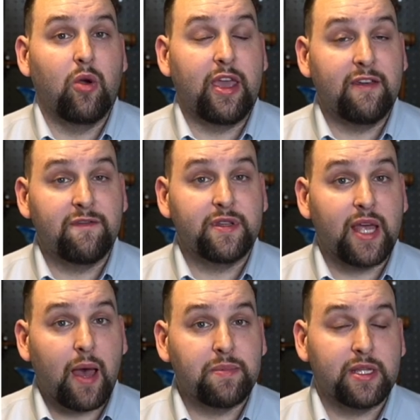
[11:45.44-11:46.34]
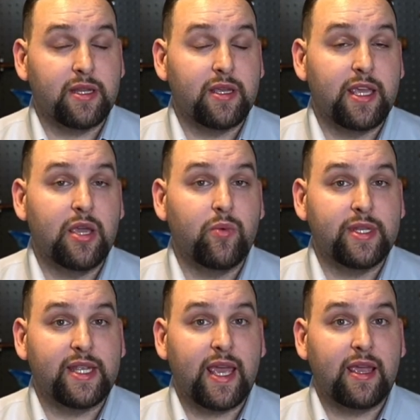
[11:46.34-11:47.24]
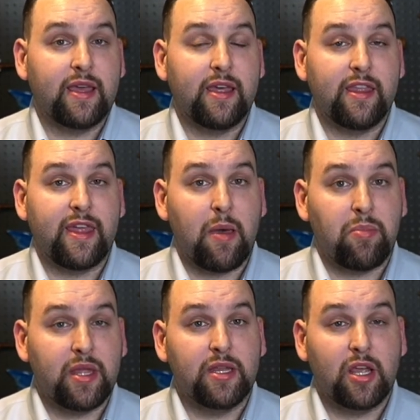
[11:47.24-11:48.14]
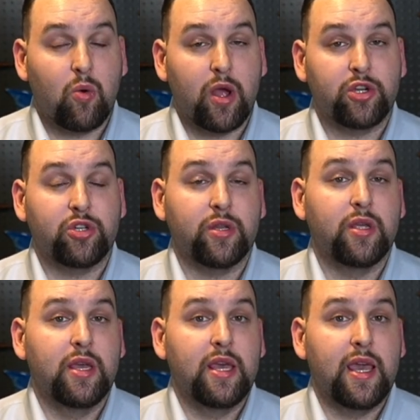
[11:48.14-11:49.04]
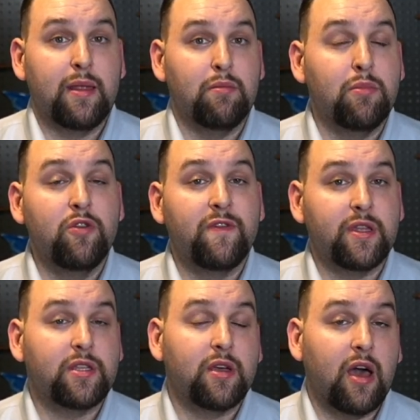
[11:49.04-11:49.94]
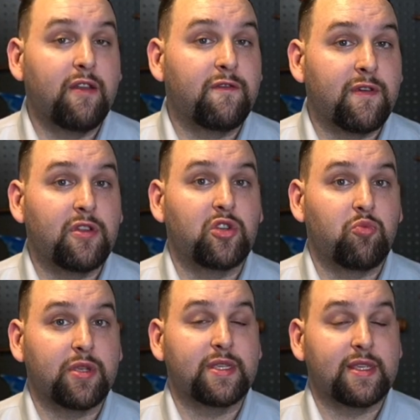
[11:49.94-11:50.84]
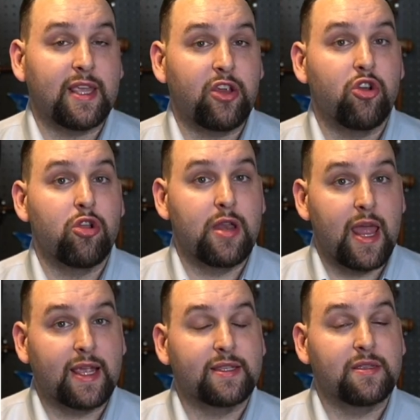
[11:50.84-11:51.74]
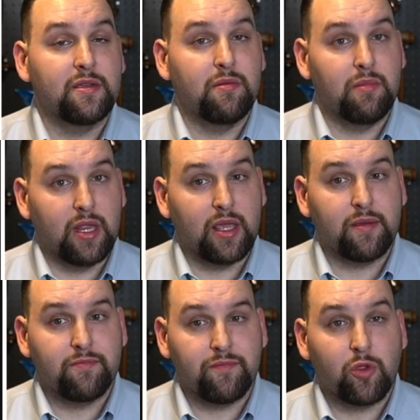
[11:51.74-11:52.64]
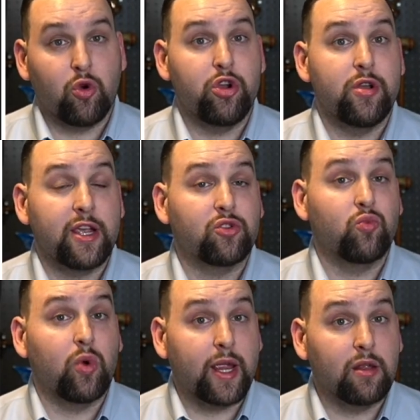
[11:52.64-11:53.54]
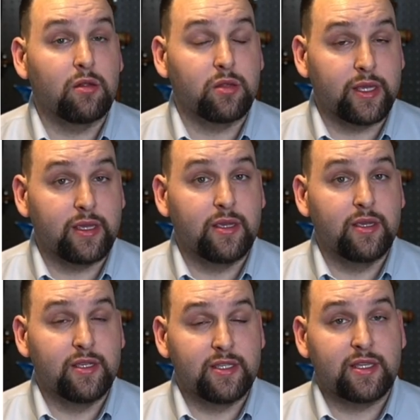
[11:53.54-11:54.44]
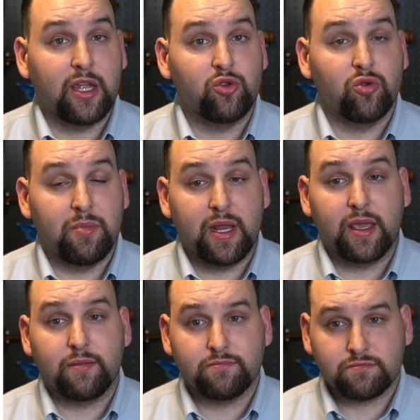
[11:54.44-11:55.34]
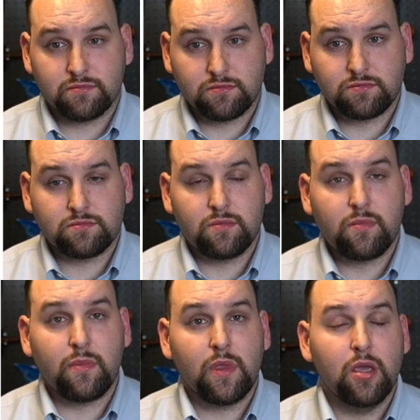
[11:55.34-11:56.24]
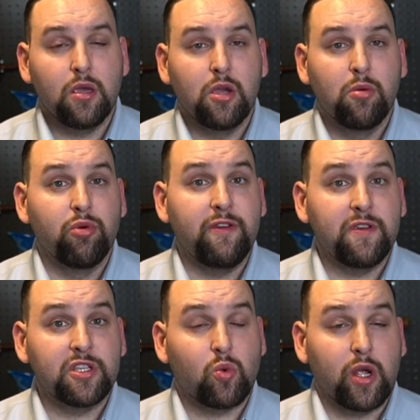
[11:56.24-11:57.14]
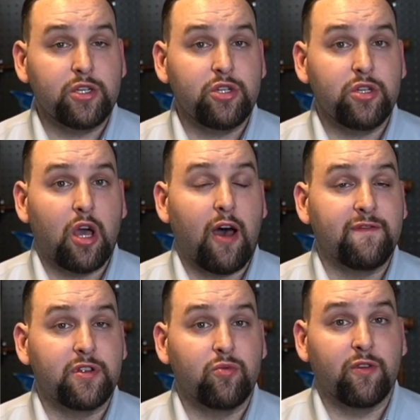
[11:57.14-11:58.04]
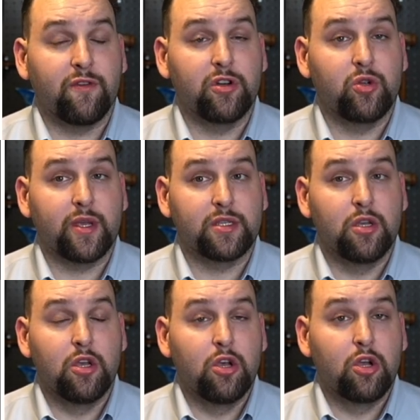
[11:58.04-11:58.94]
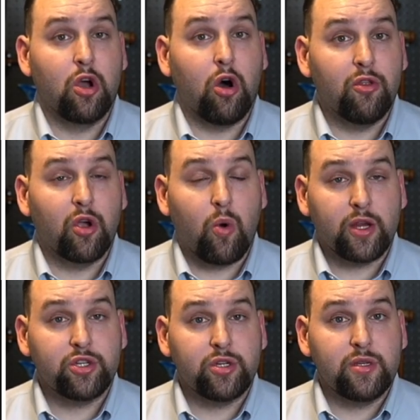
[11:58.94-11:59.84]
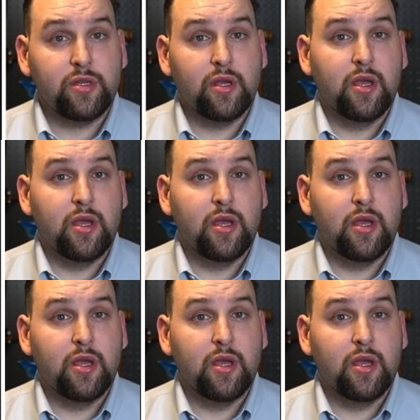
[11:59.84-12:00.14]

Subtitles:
If adopted, it would take that pending question and move it to unfinished business at your next meeting or your next regularly scheduled meeting. Previous question, often referred to as call the question.